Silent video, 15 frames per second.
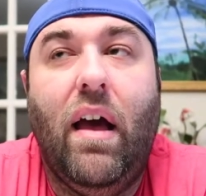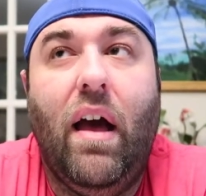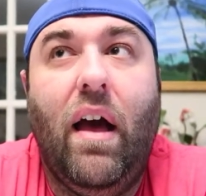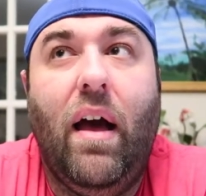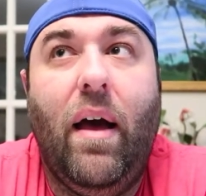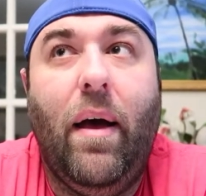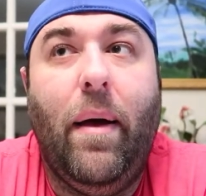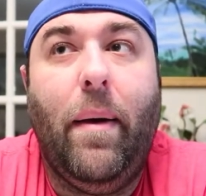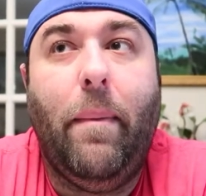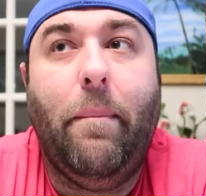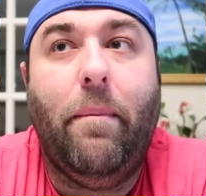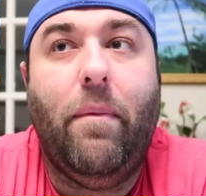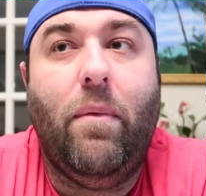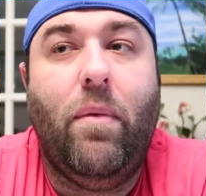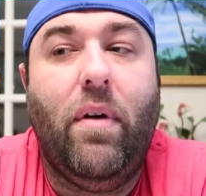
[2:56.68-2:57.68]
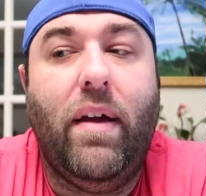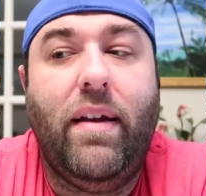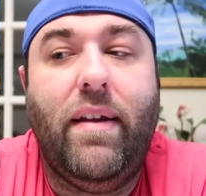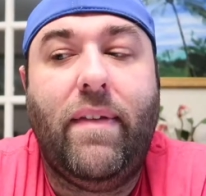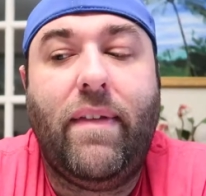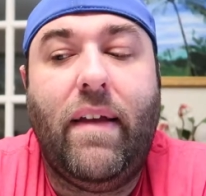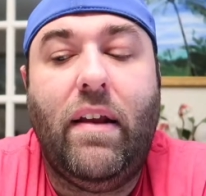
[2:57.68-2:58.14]
Um, one
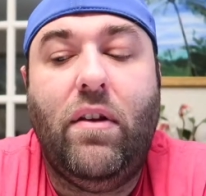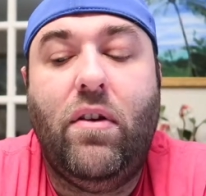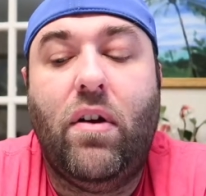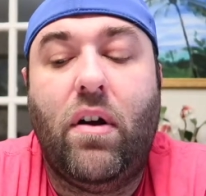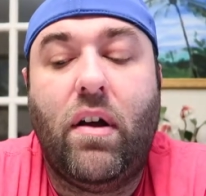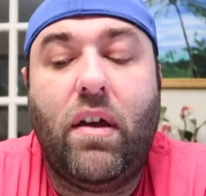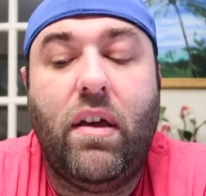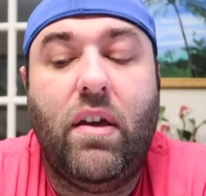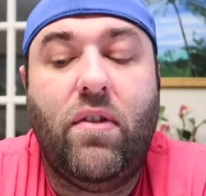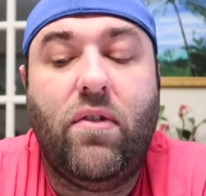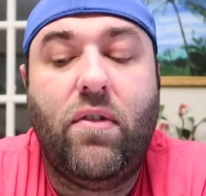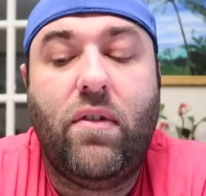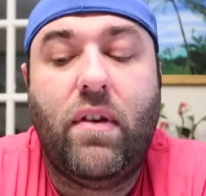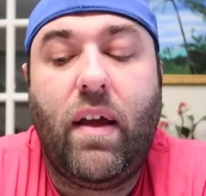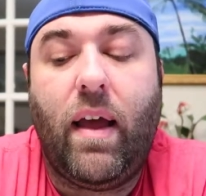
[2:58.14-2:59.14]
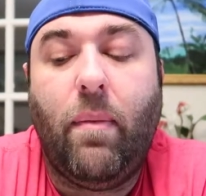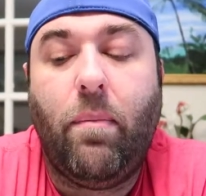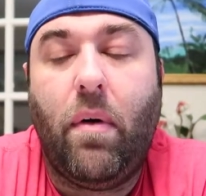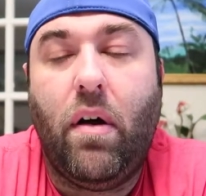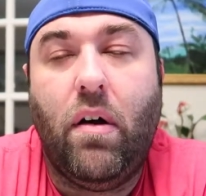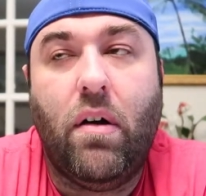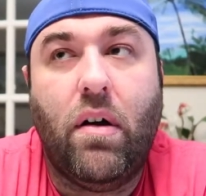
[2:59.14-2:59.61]
does like darkish type
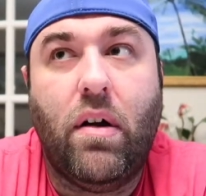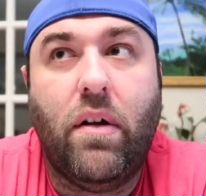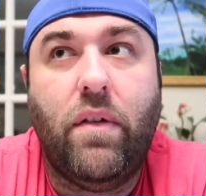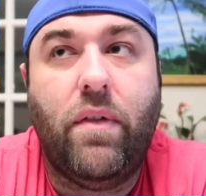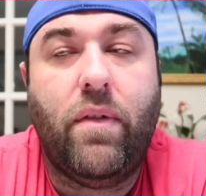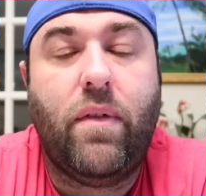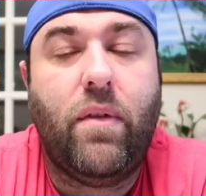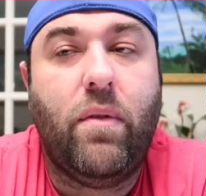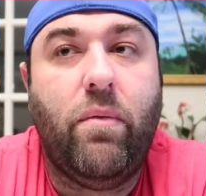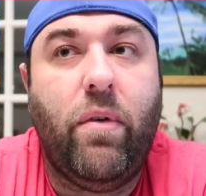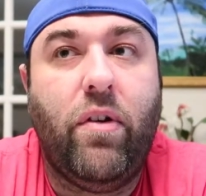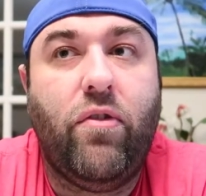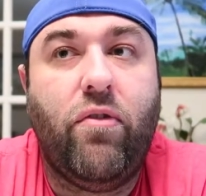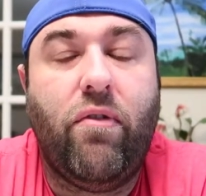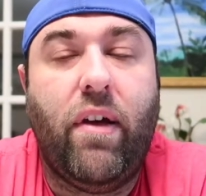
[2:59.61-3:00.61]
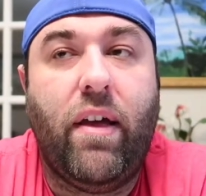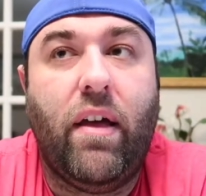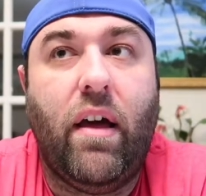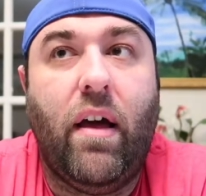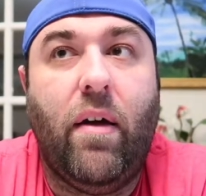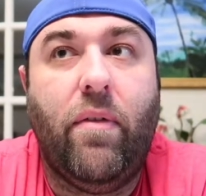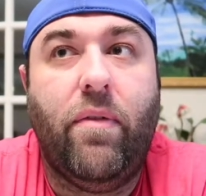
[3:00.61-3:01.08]
arts, which like,
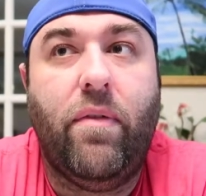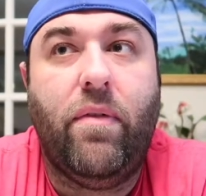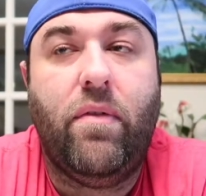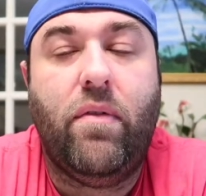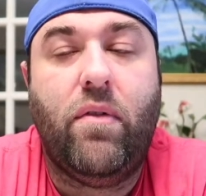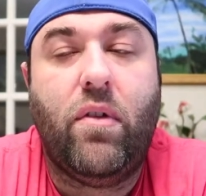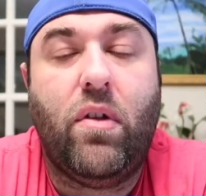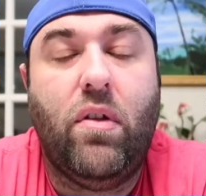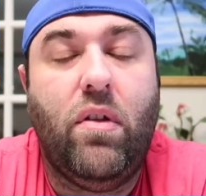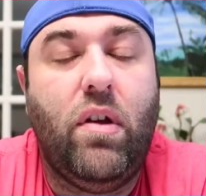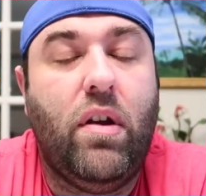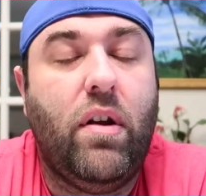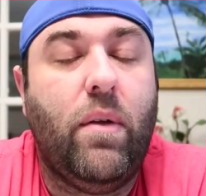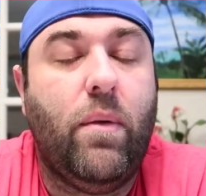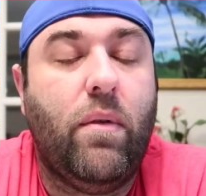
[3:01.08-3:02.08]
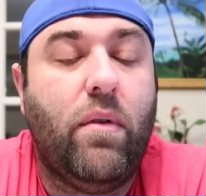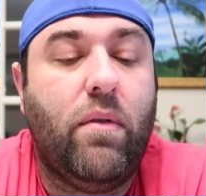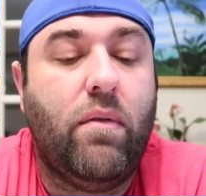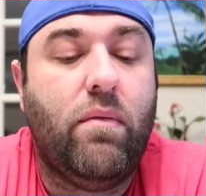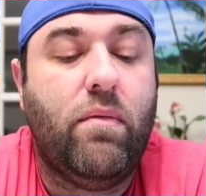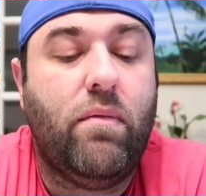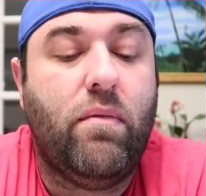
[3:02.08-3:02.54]
um, you know,